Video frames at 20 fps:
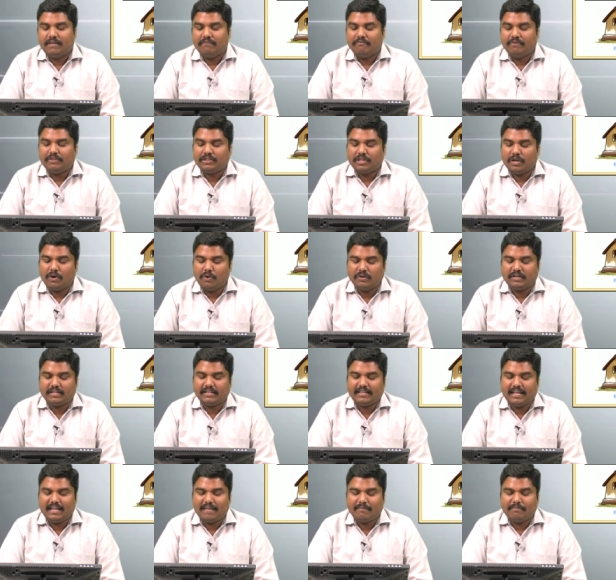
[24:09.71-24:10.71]
without
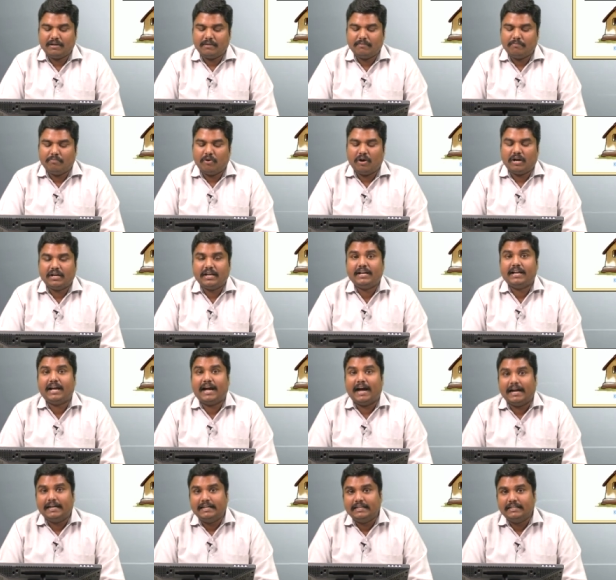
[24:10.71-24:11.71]
able-bodied
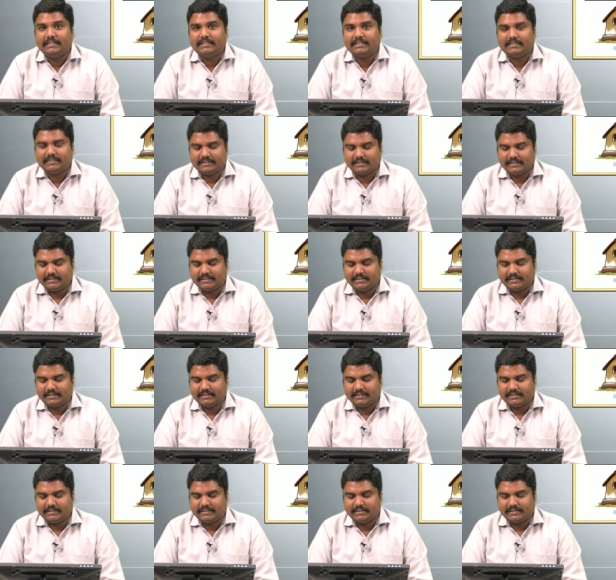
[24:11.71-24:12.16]
adult.